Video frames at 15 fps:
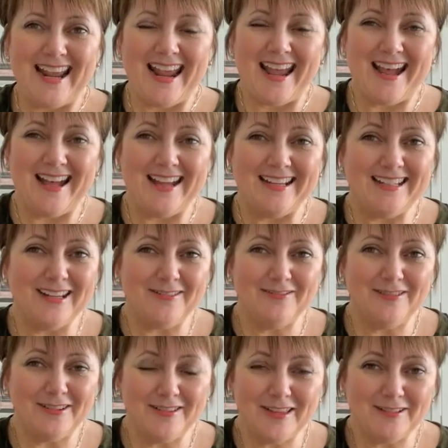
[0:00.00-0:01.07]
And
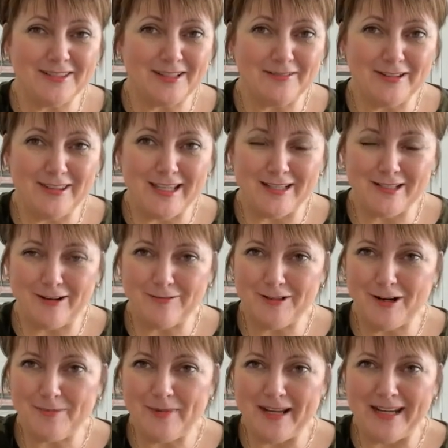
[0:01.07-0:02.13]
for those of you that don't
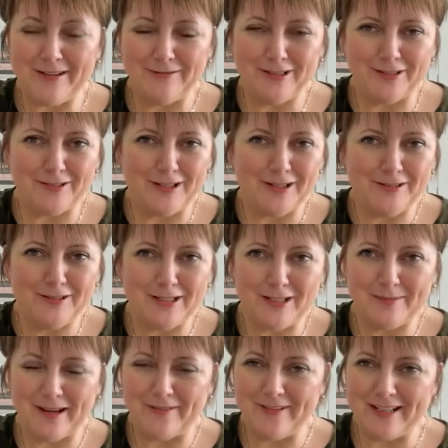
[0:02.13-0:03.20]
know me, if you're new to
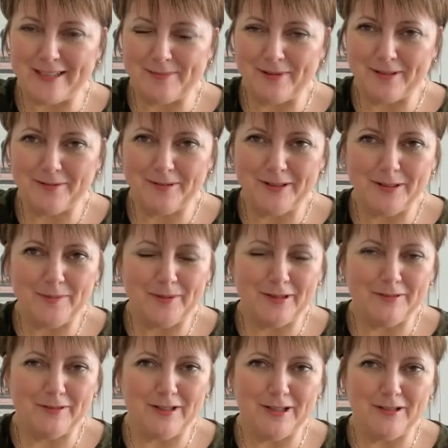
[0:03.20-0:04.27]
my Facebook group or
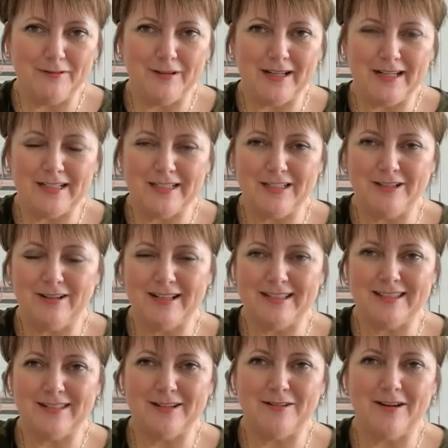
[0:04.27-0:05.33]
new into
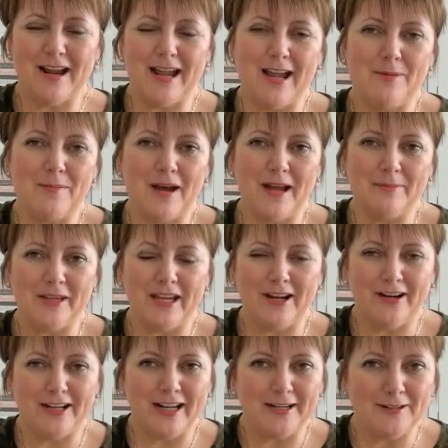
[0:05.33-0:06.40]
Instagram, I'm
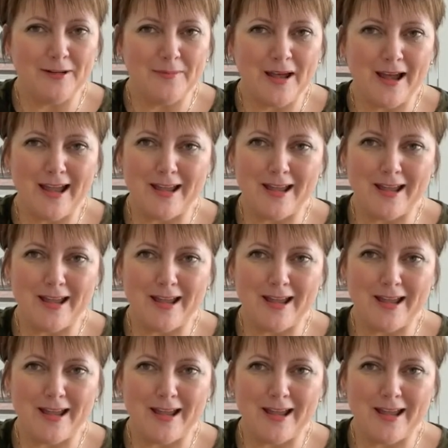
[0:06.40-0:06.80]
Karen Hirama.